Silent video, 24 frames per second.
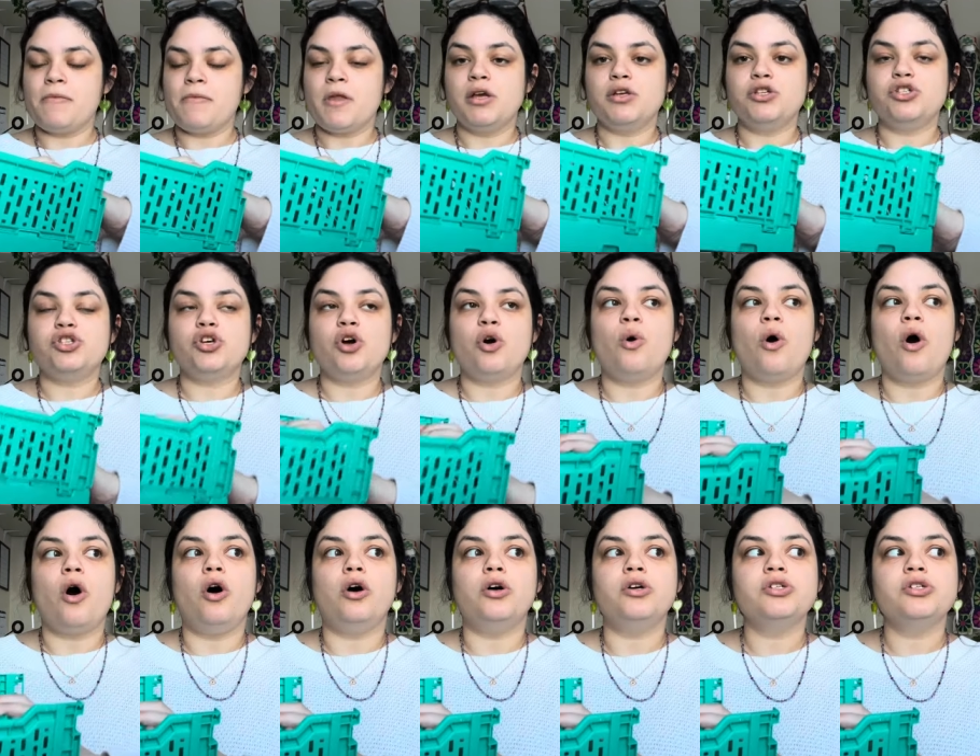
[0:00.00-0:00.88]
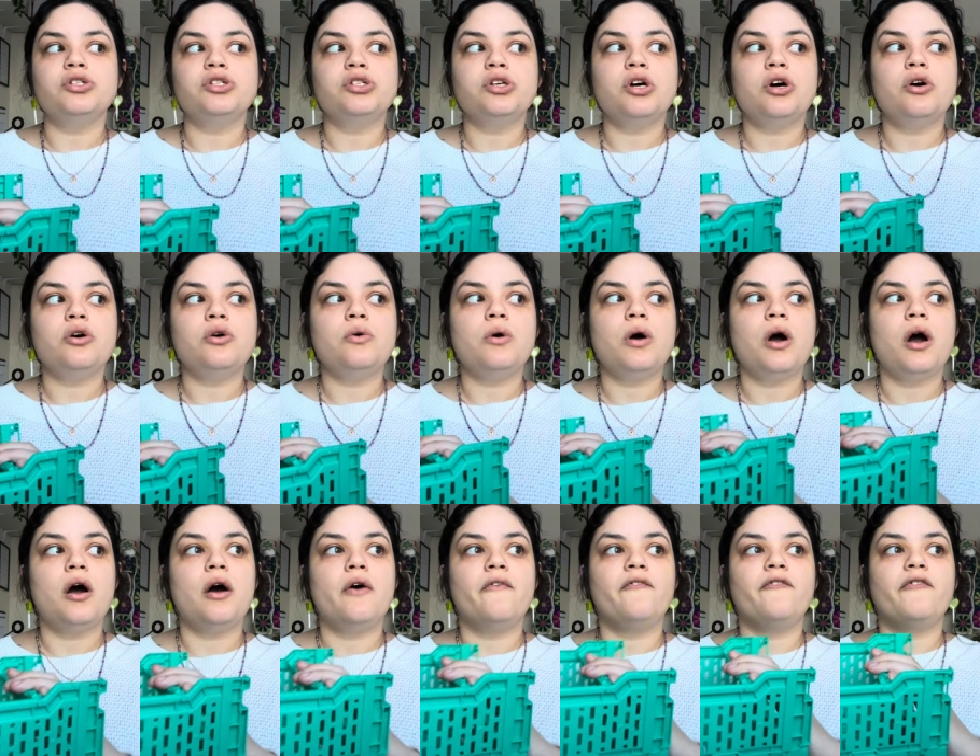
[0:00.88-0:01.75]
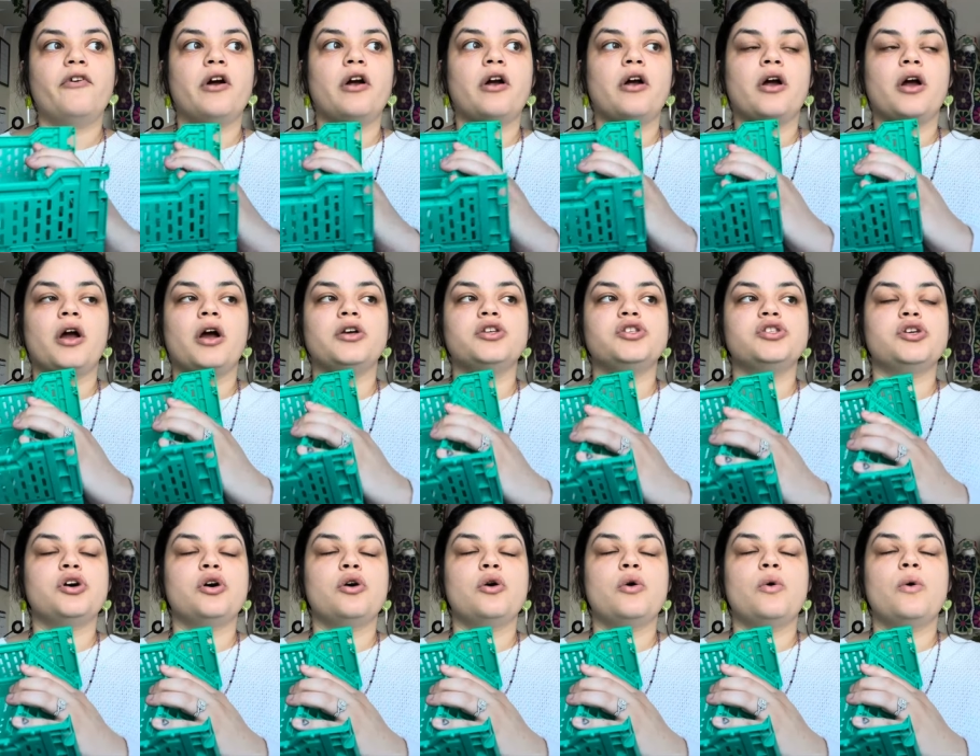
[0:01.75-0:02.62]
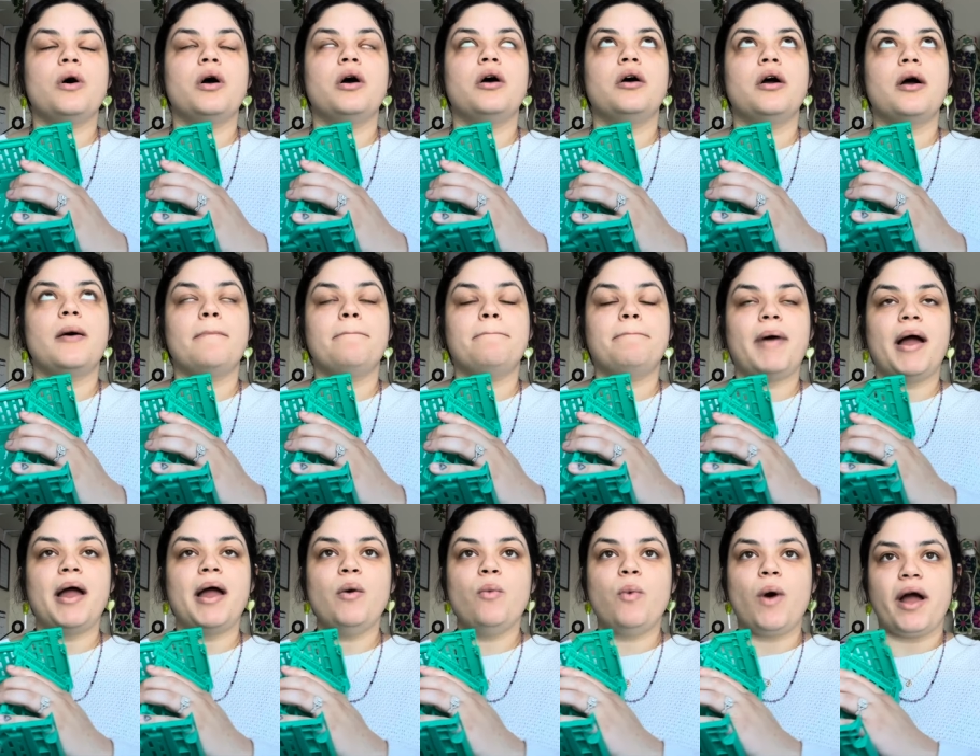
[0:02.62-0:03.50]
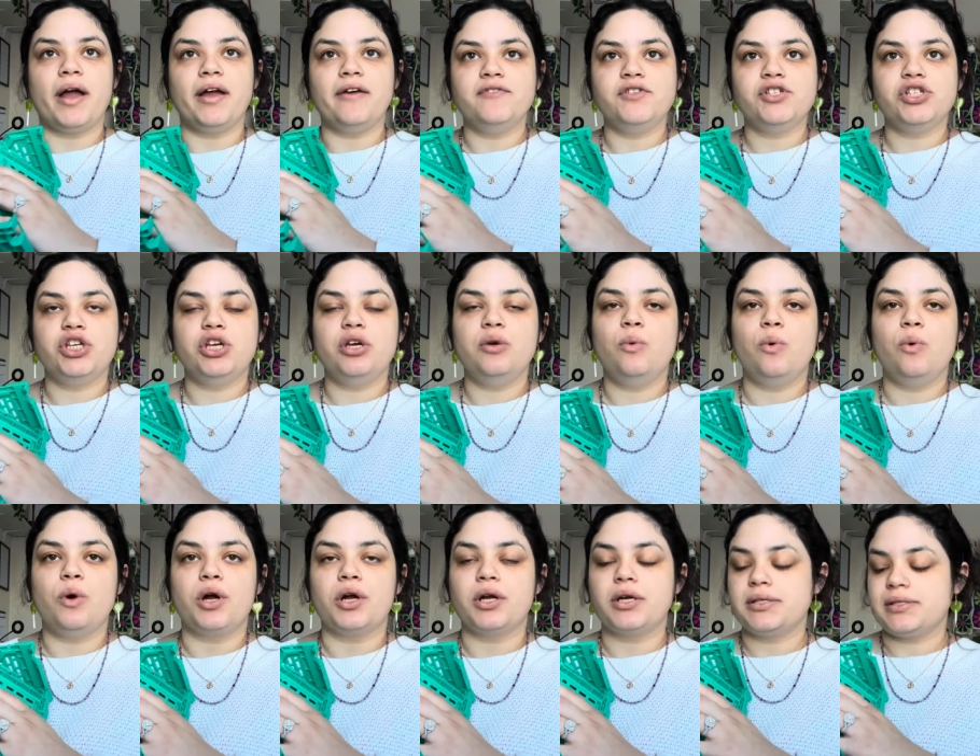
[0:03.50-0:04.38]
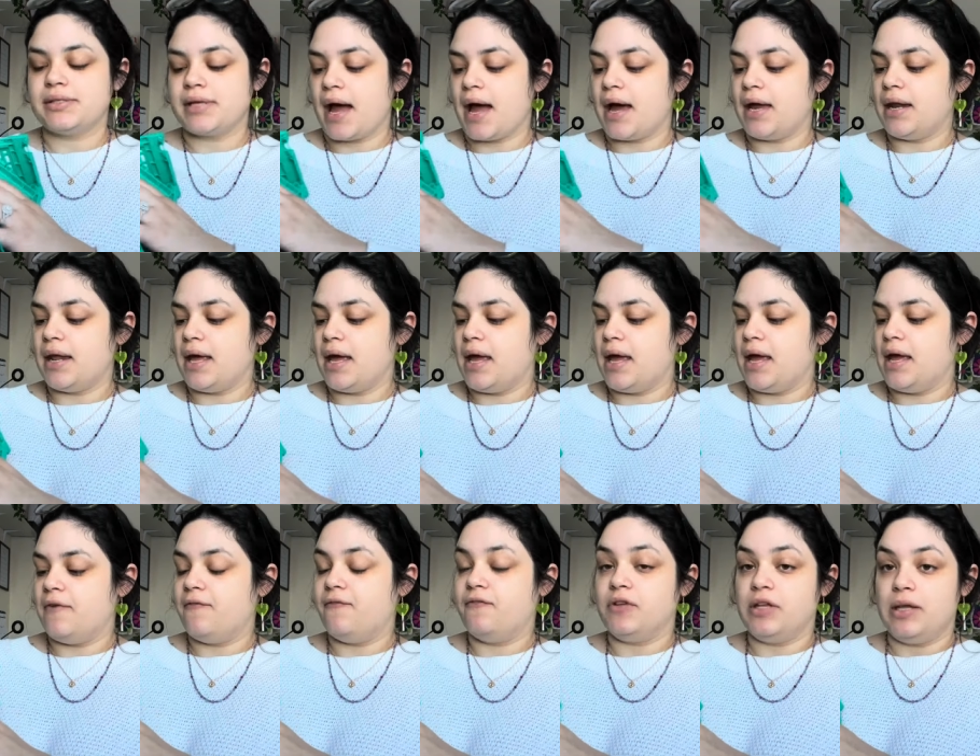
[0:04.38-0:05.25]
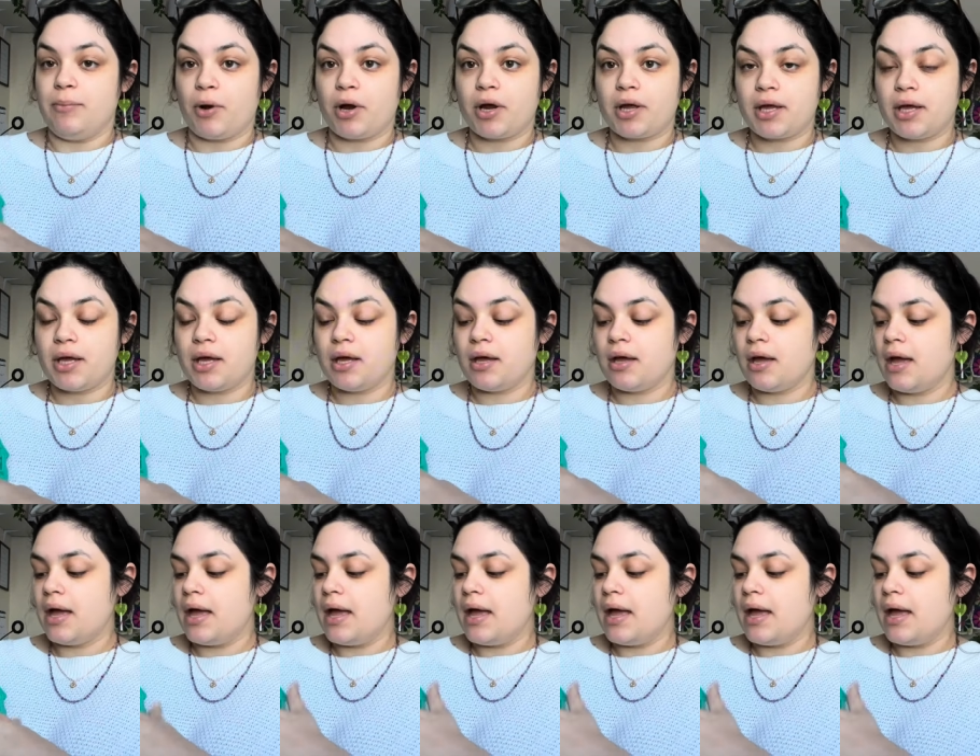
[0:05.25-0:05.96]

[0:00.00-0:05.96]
So also for so my wife she works at a flea market